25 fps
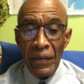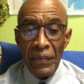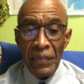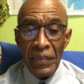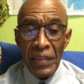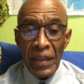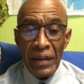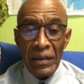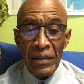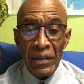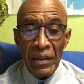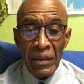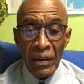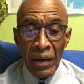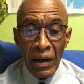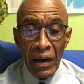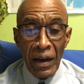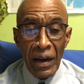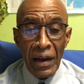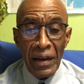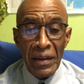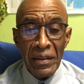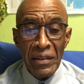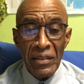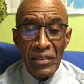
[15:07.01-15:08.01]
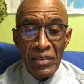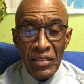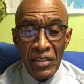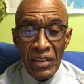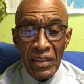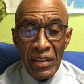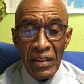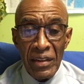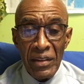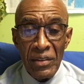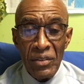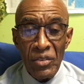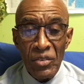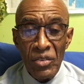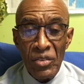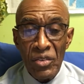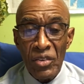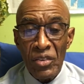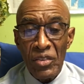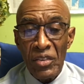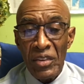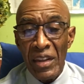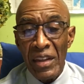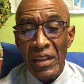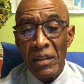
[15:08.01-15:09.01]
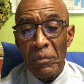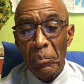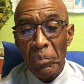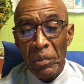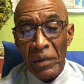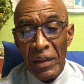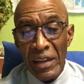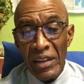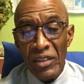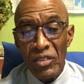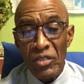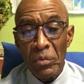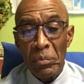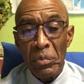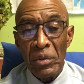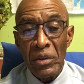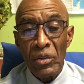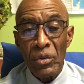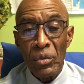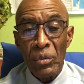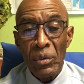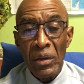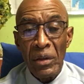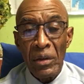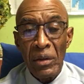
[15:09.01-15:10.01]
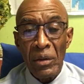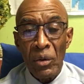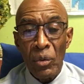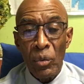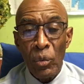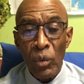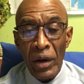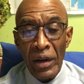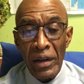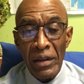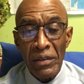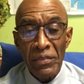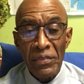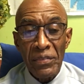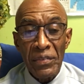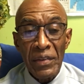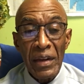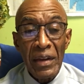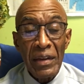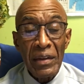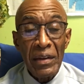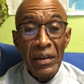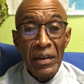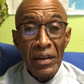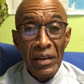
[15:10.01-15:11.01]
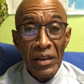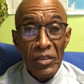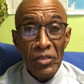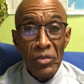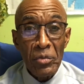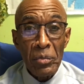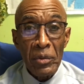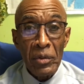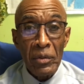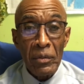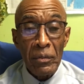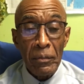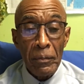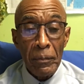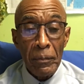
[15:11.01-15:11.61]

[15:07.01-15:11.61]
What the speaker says: that God intends to take place between a wife and a husband.